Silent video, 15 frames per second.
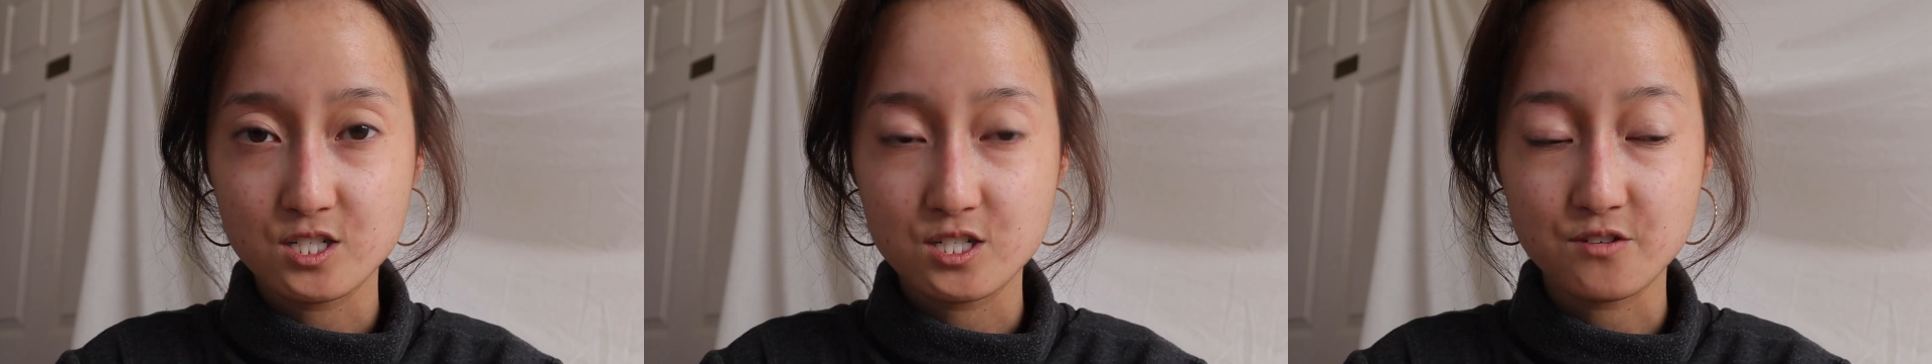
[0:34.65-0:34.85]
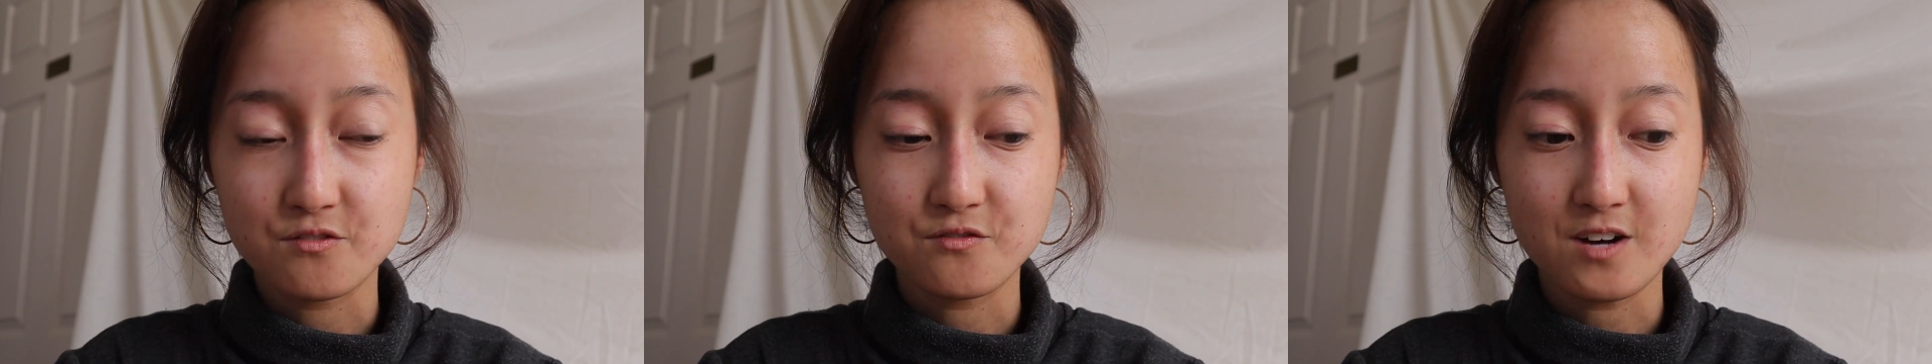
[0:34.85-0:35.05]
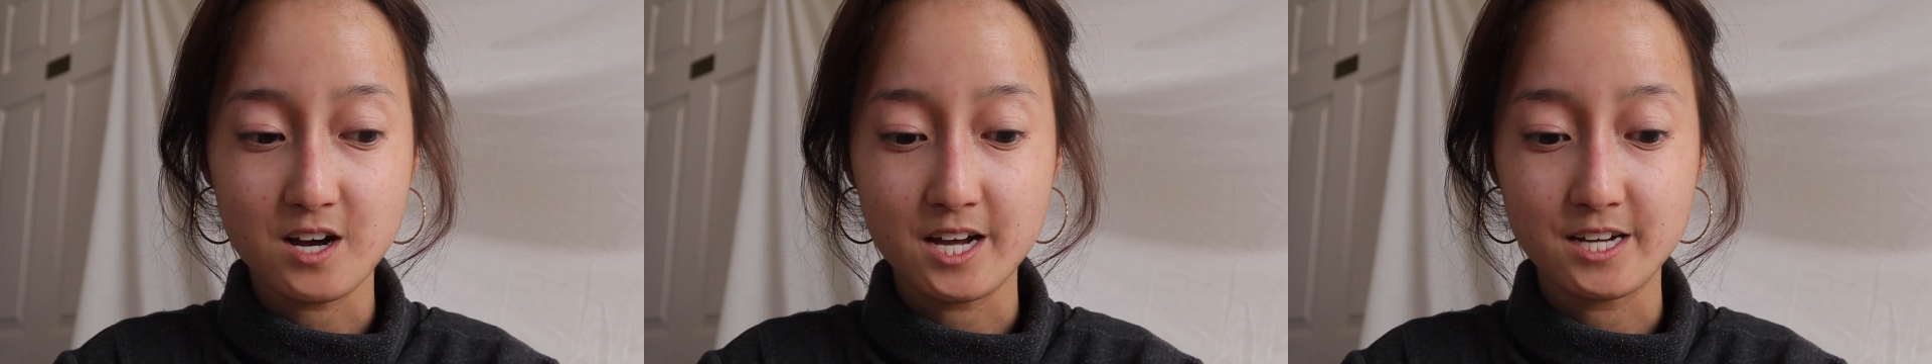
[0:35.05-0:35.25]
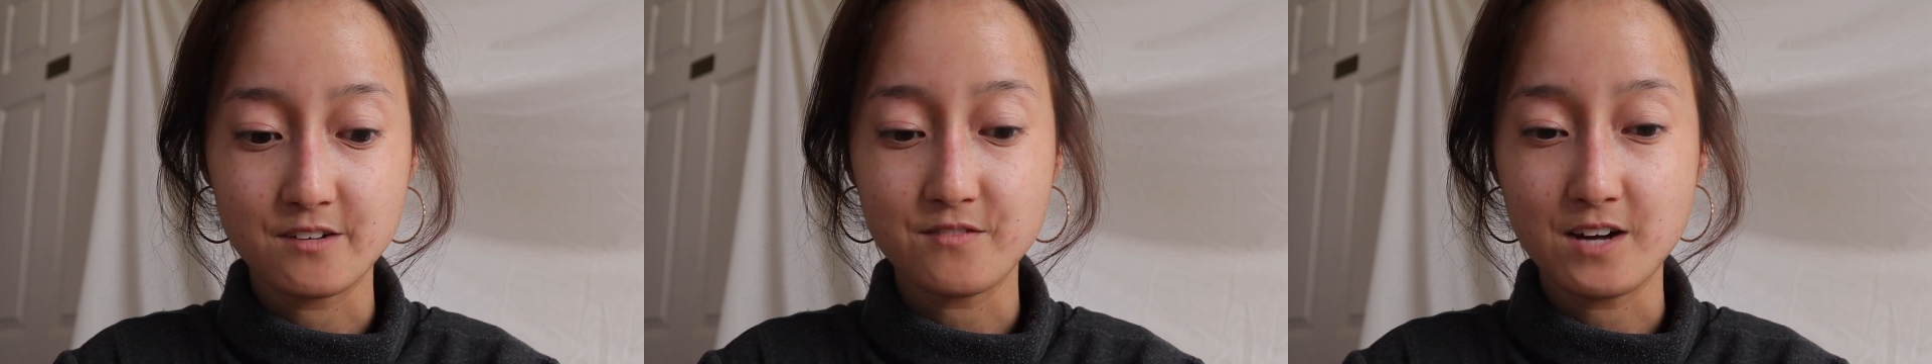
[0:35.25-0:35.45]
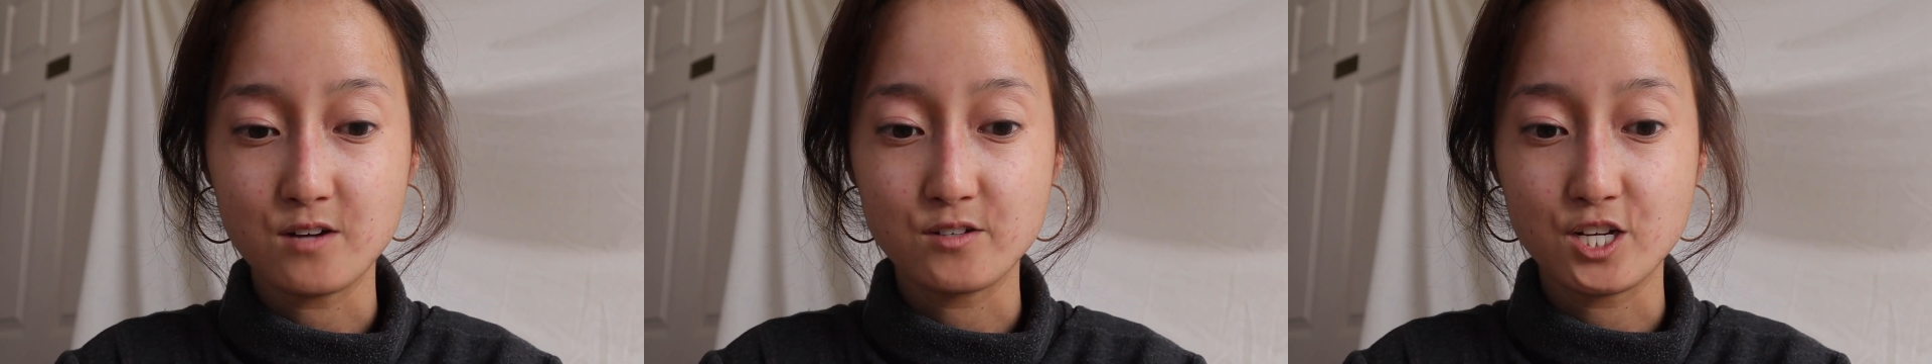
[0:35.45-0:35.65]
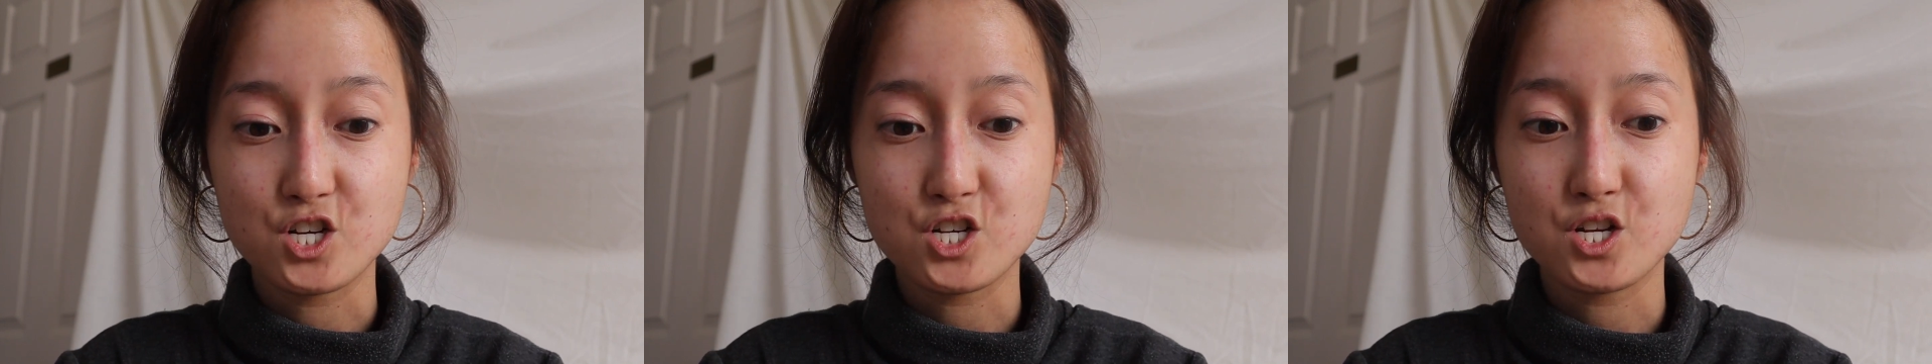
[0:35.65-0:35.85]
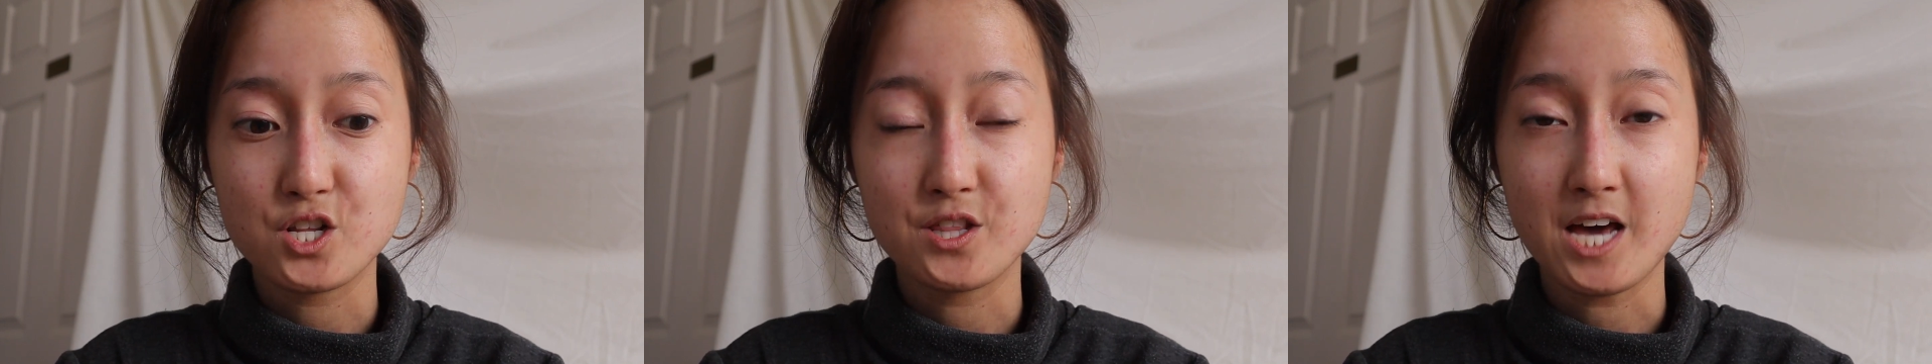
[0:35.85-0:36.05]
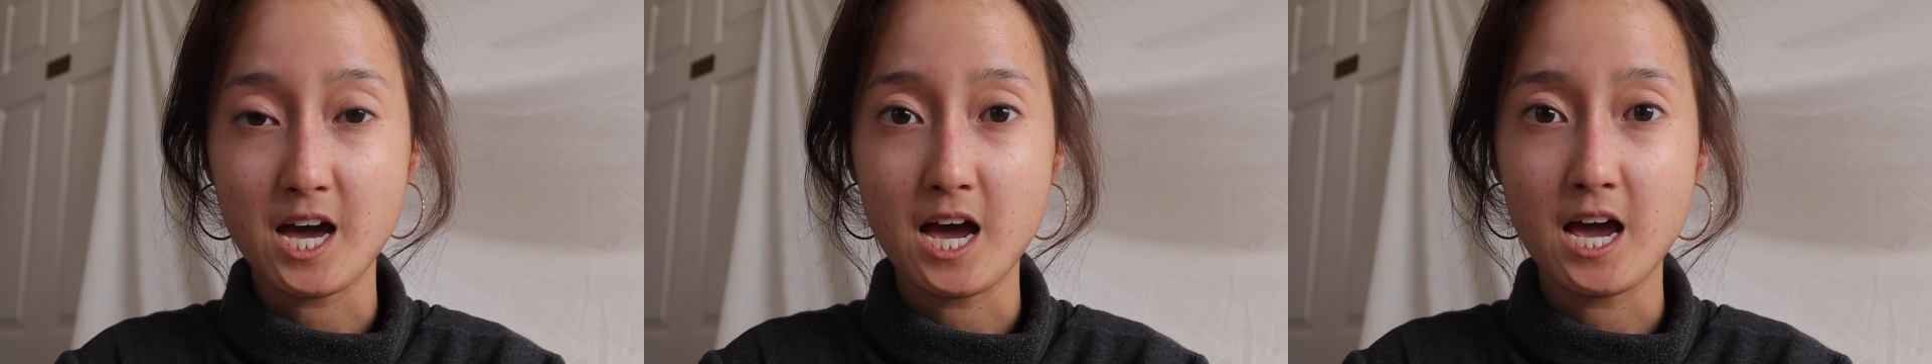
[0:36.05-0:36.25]
to find a
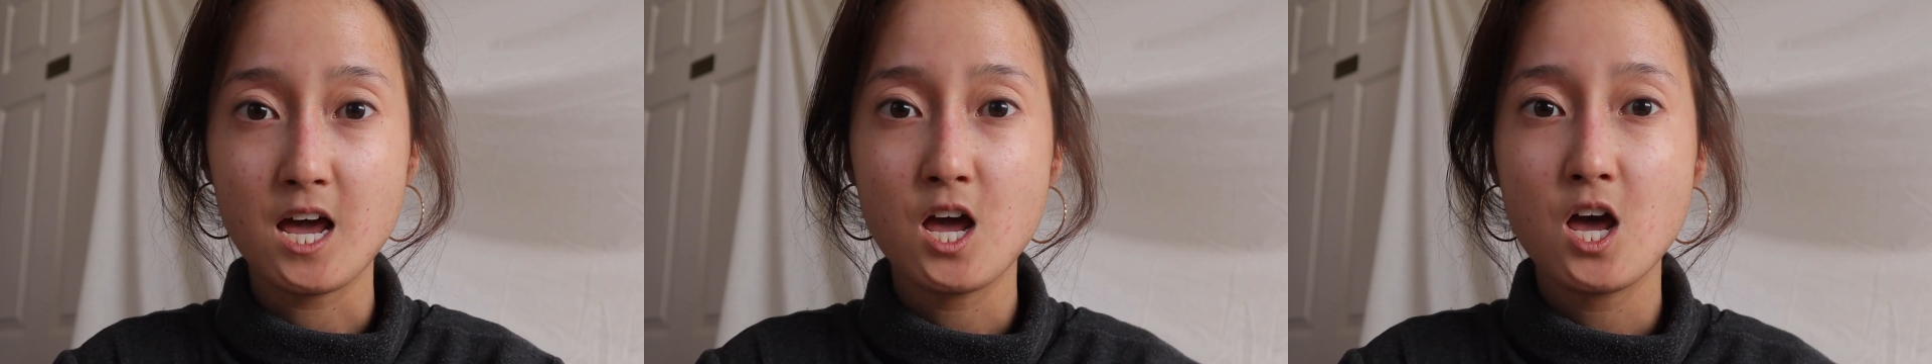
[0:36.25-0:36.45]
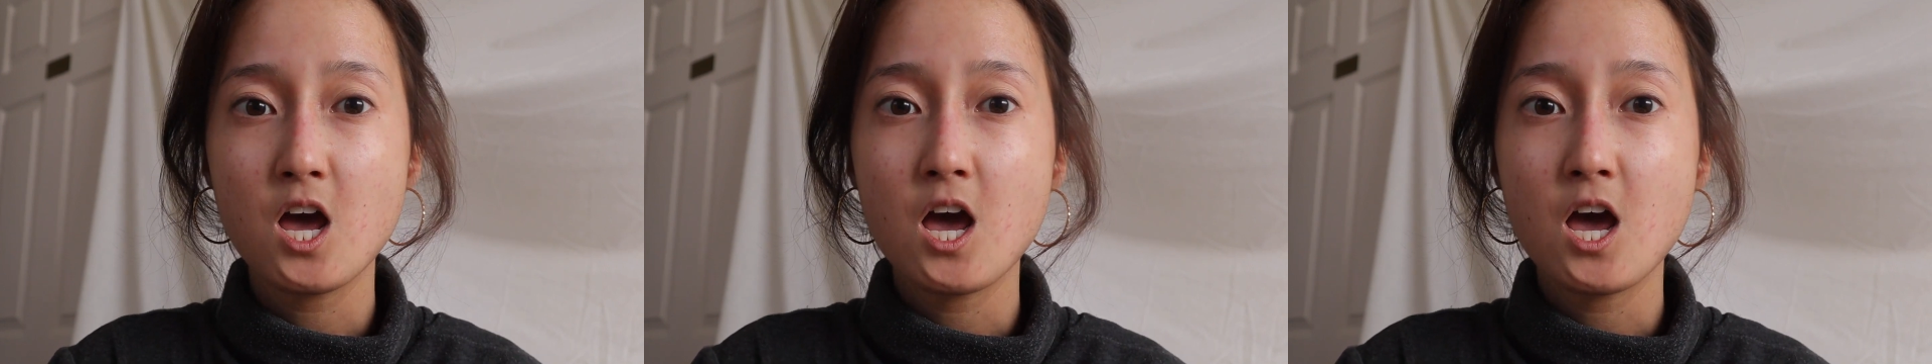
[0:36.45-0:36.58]
foundation that